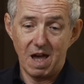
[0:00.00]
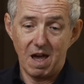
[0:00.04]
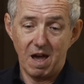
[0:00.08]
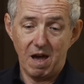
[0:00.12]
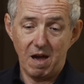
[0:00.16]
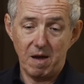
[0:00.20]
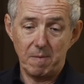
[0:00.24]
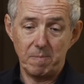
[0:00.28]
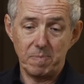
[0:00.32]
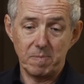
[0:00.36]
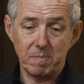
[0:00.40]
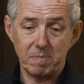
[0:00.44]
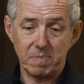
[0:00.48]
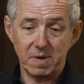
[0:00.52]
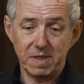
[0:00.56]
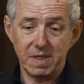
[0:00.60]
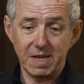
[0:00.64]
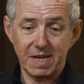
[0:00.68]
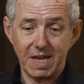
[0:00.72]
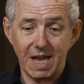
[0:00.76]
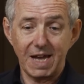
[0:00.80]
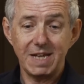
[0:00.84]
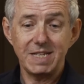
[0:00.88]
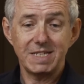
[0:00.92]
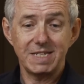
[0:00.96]
But
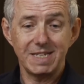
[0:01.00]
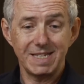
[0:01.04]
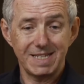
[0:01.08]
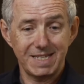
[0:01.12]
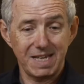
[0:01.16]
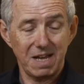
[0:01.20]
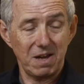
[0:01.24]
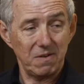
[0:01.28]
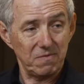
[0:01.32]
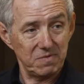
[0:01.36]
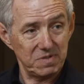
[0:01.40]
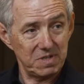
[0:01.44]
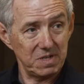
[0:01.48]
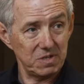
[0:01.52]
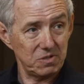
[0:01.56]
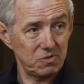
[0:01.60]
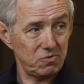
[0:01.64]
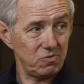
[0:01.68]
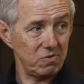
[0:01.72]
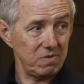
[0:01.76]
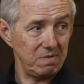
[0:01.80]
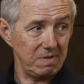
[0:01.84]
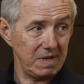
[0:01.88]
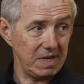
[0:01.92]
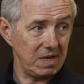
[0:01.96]
the case itself is an
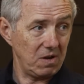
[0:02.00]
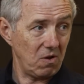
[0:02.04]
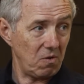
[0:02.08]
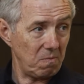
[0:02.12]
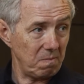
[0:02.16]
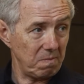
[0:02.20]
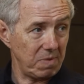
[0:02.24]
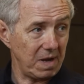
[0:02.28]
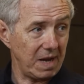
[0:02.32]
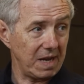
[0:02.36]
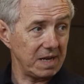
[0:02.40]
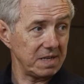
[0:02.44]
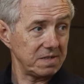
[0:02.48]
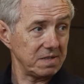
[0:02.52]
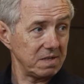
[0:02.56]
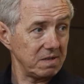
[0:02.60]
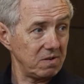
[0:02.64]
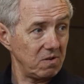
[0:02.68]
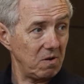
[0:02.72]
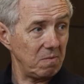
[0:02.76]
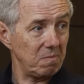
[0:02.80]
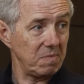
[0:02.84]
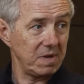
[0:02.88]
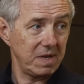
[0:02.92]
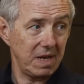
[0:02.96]
extraordinarily complex and
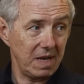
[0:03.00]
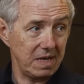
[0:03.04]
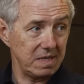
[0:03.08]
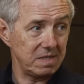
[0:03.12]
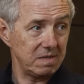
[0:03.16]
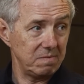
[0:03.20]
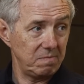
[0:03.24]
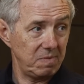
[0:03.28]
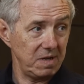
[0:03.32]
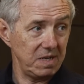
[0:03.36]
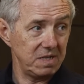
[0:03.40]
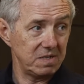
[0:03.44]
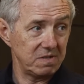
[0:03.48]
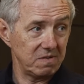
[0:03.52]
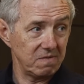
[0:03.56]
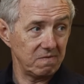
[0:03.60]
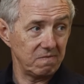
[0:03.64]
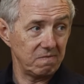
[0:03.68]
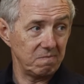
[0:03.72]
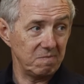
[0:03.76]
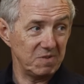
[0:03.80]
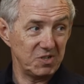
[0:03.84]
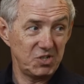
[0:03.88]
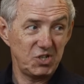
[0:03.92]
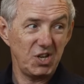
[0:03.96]
complicated piece of
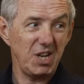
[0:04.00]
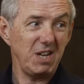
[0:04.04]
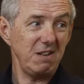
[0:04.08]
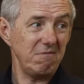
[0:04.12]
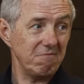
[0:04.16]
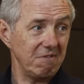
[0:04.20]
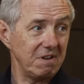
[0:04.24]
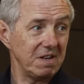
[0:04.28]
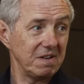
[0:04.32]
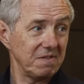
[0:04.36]
machinery,